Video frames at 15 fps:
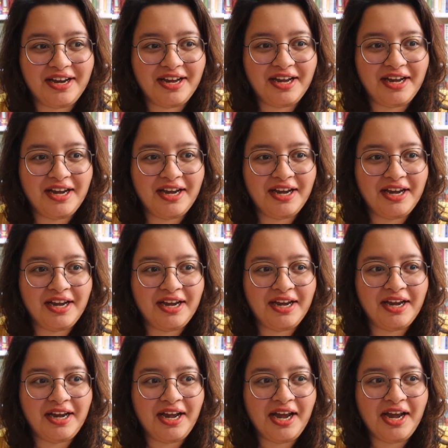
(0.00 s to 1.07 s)
The winner of
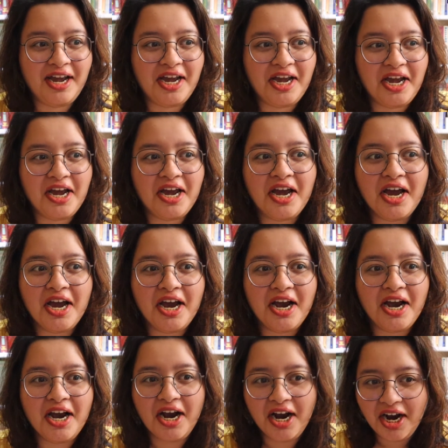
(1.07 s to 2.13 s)
the 2022
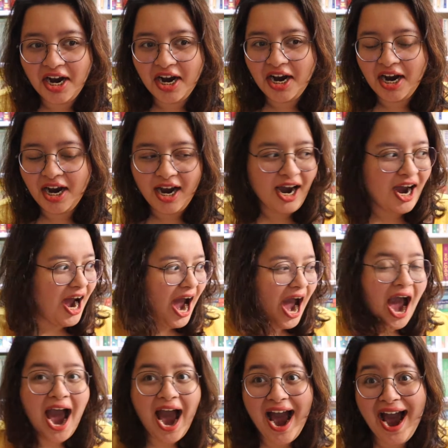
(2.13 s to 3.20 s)
Booker
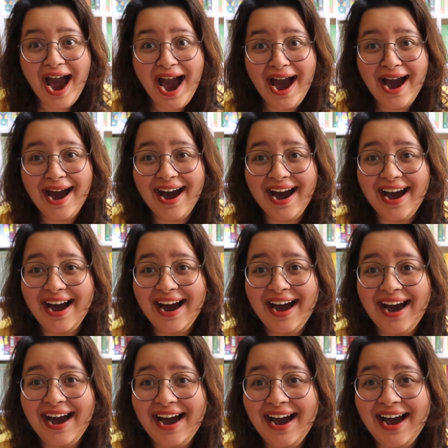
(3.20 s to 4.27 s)
Prize is
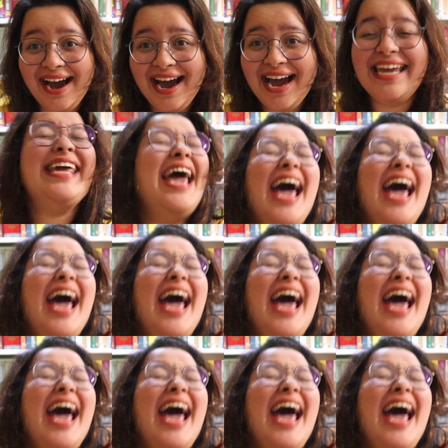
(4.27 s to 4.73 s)
the 7th.